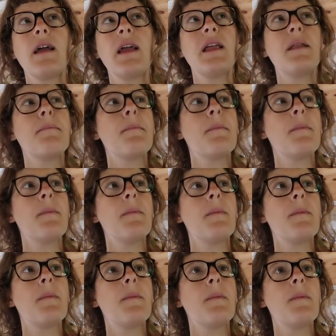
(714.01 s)
in
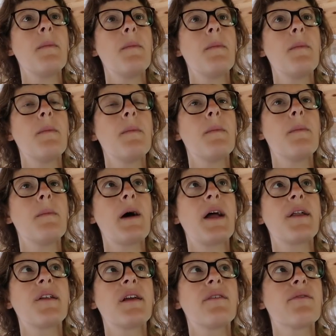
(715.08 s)

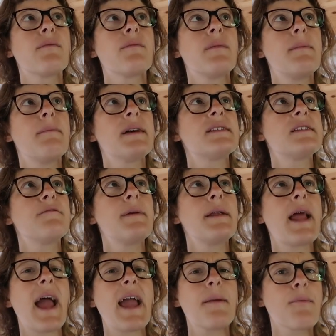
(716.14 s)
I don't even it must have
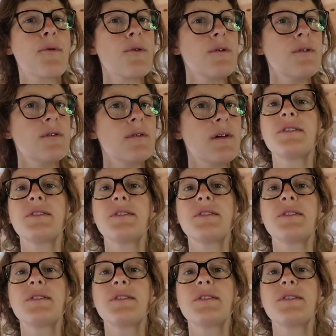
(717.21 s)
been April